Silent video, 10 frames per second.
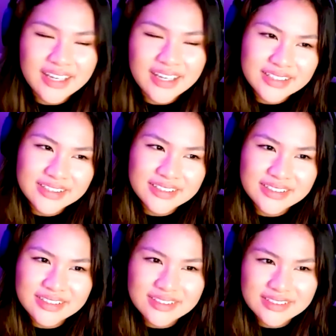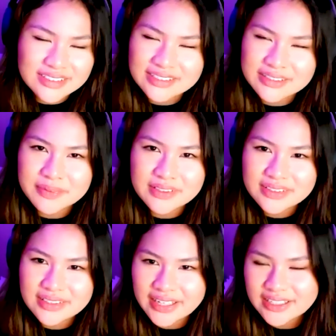and it's
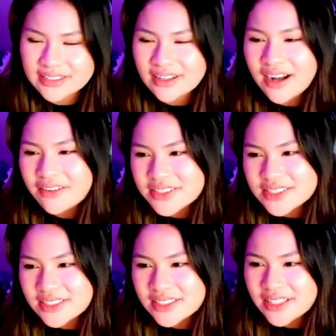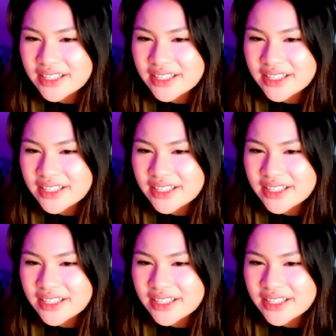like obviously,